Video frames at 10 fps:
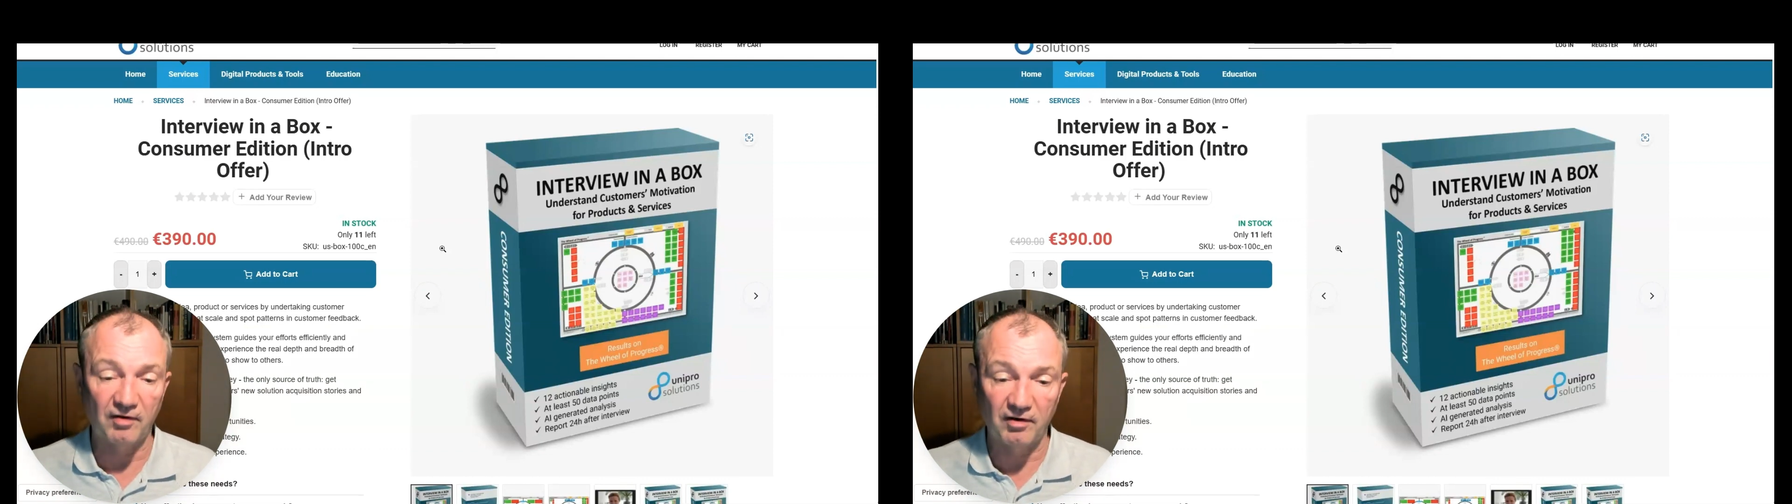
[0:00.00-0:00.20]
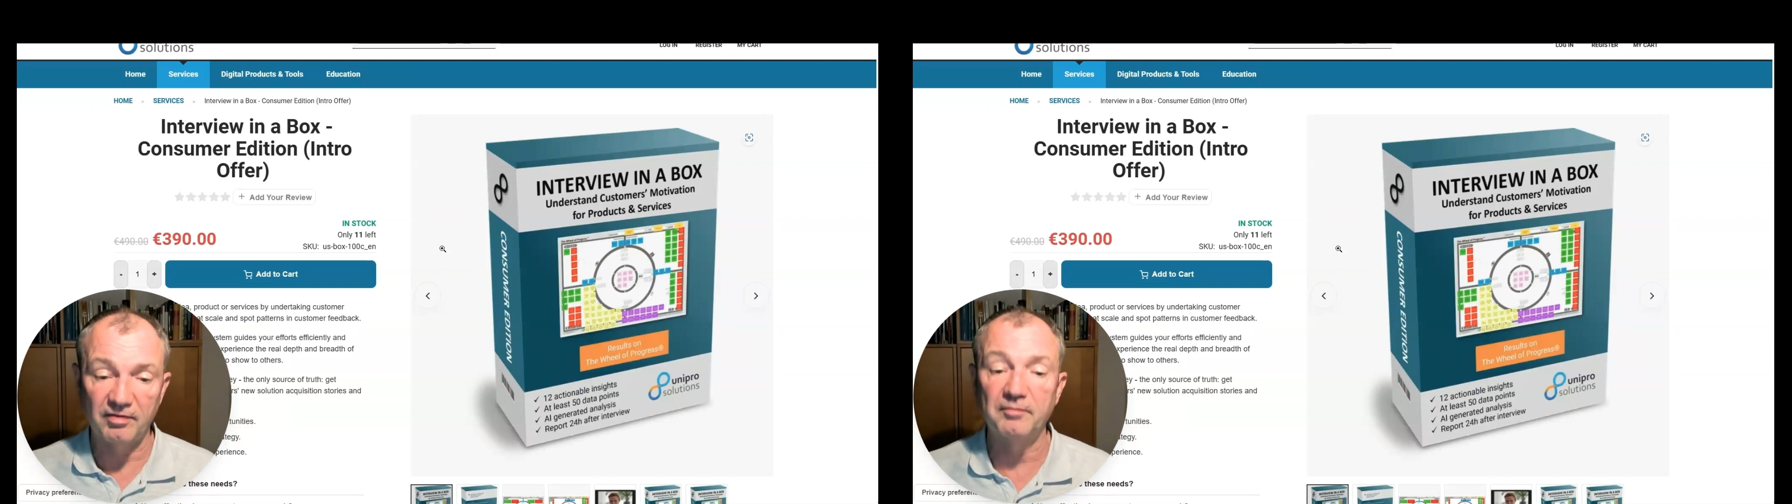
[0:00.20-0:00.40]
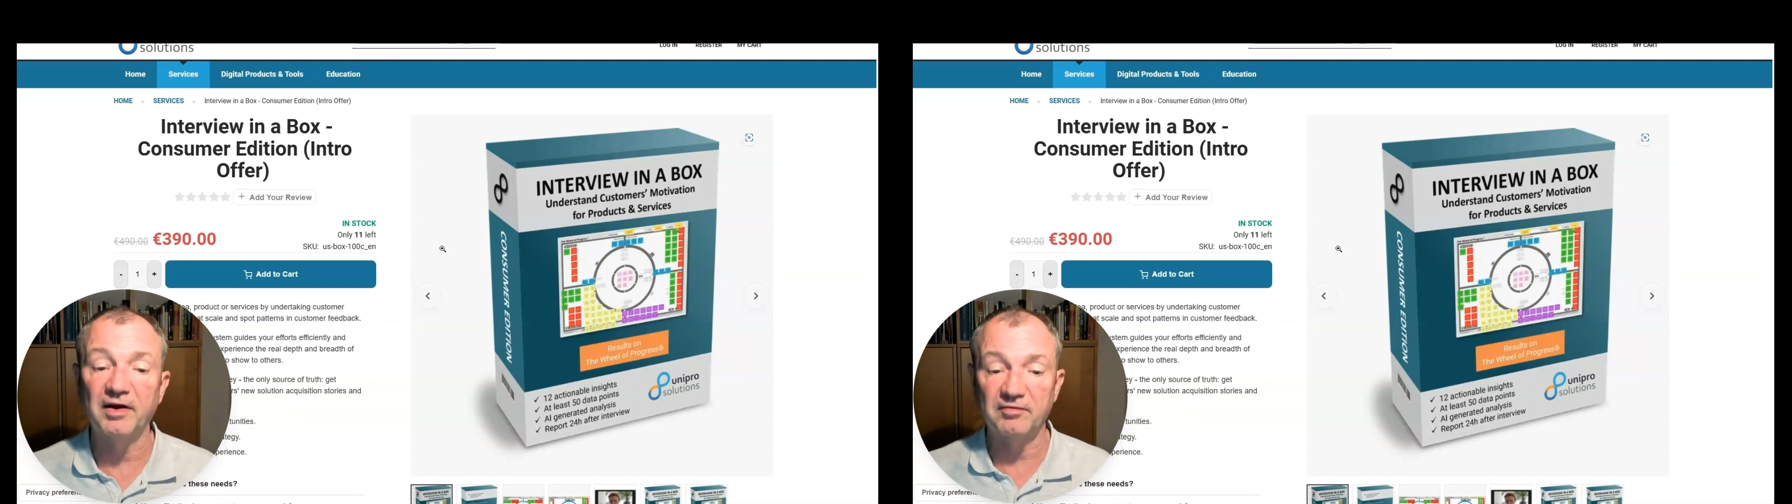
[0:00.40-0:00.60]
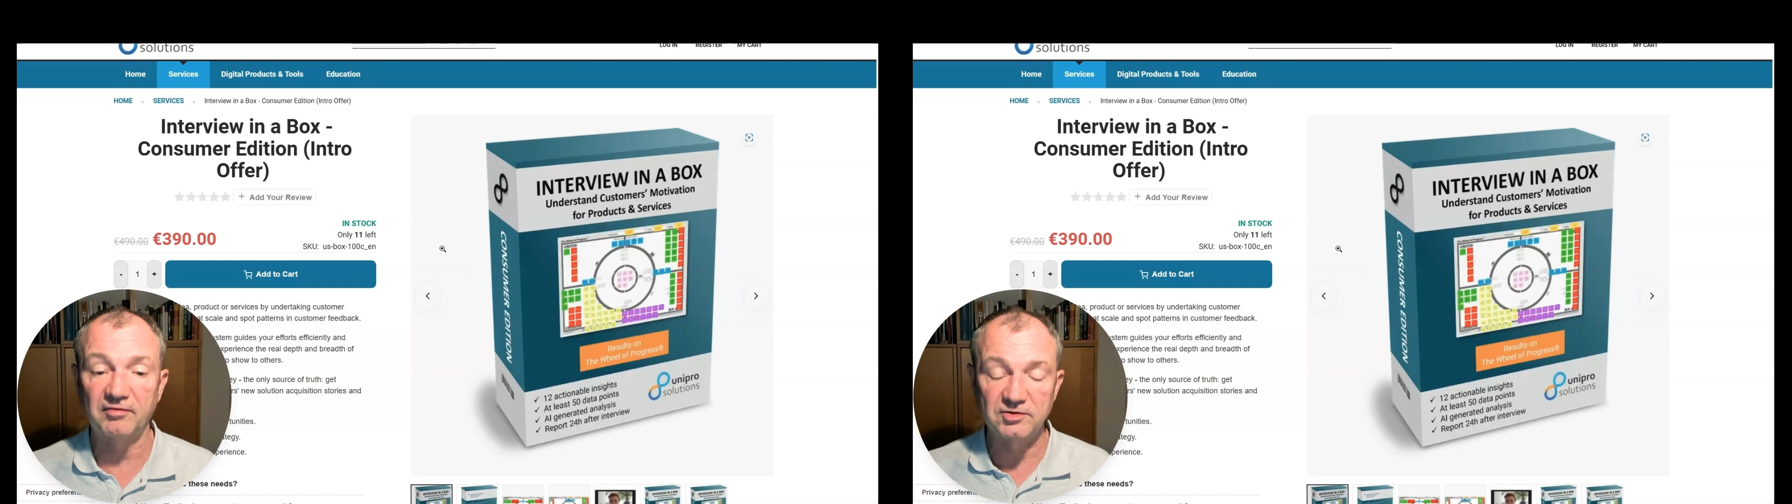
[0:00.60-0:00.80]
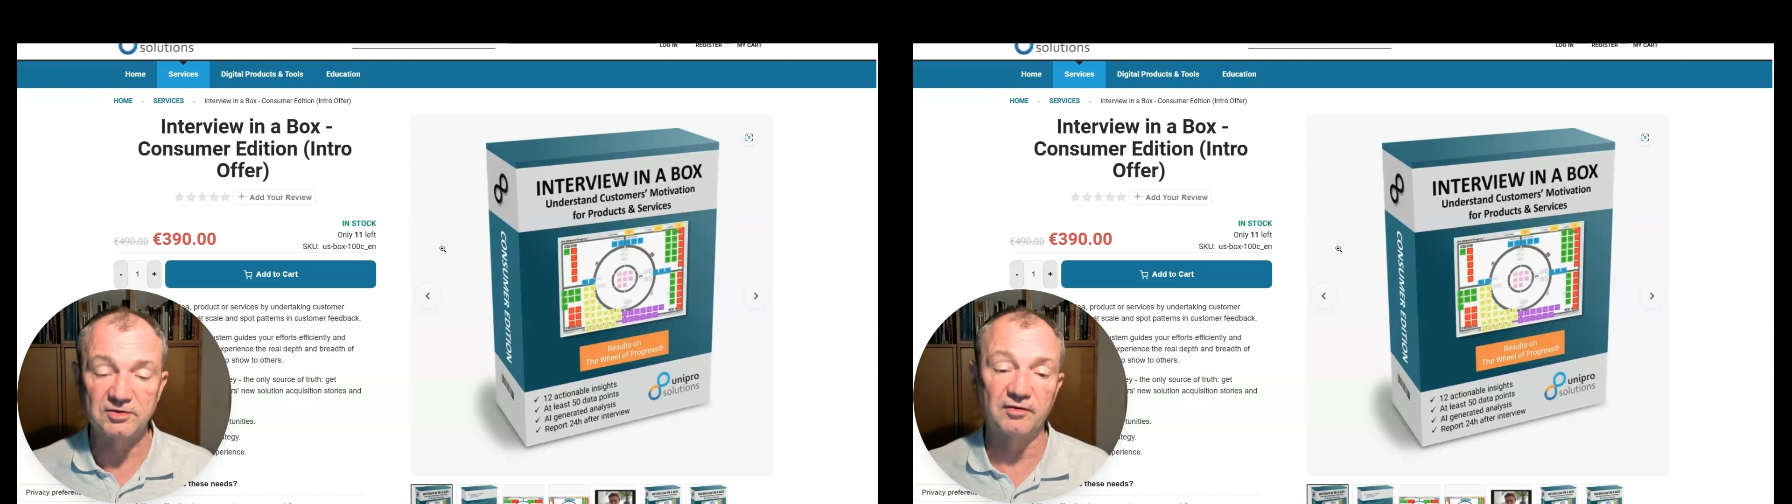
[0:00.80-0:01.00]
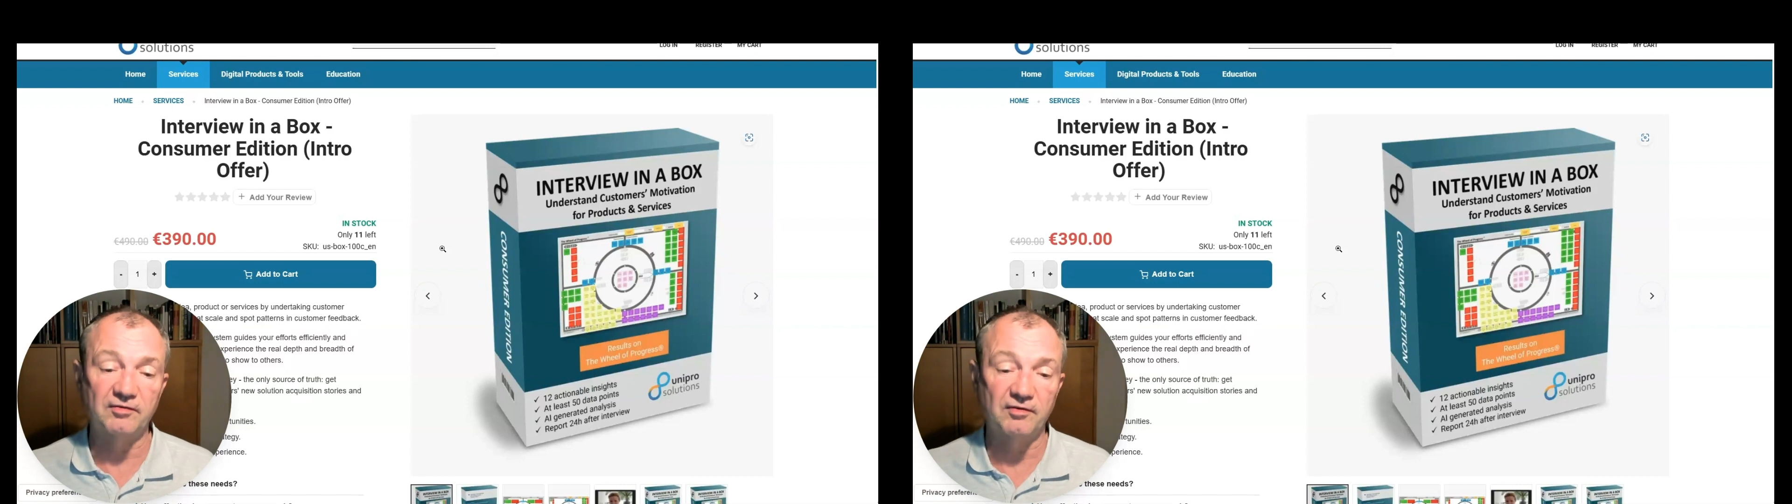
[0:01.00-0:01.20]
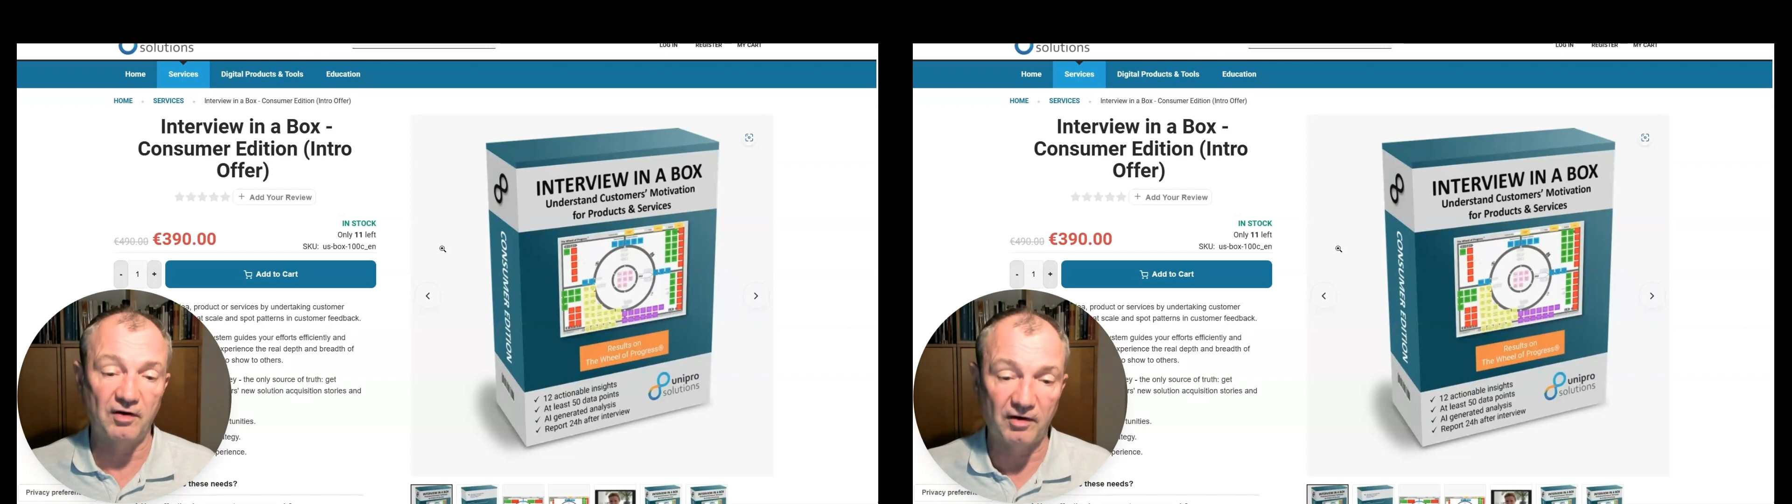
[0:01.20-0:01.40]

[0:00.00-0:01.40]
all the messages,